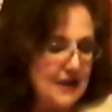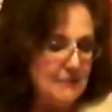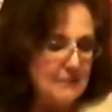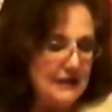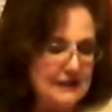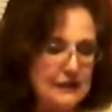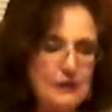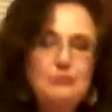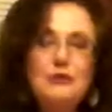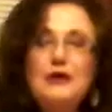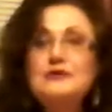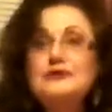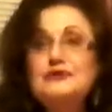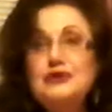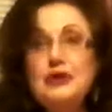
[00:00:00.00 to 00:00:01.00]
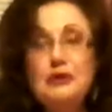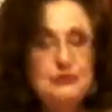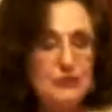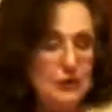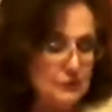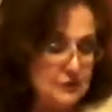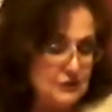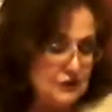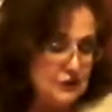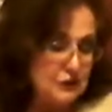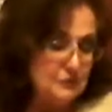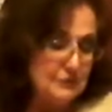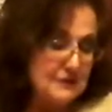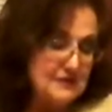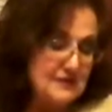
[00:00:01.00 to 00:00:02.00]
My little brother Jojo was
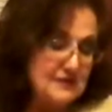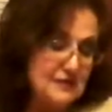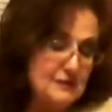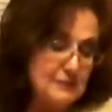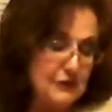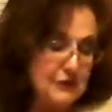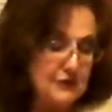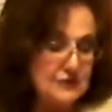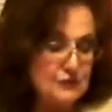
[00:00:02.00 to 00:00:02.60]
too busy smearing